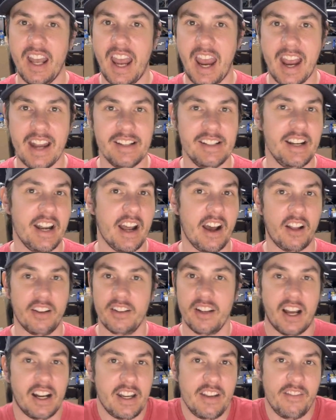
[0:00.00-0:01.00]
and
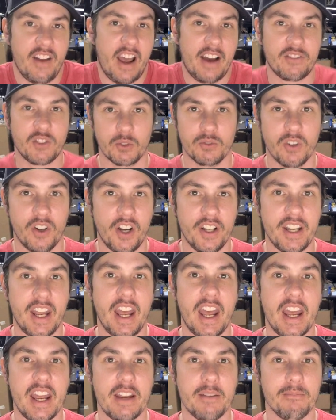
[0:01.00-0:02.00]
not even have to run
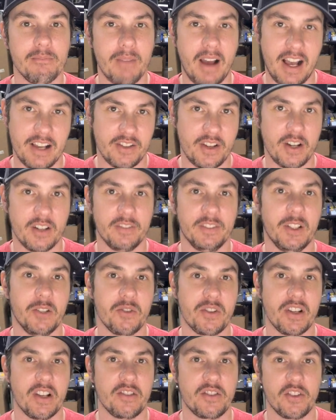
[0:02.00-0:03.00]
a mass airflow
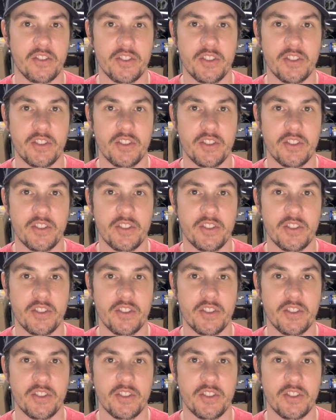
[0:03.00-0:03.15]
sensor.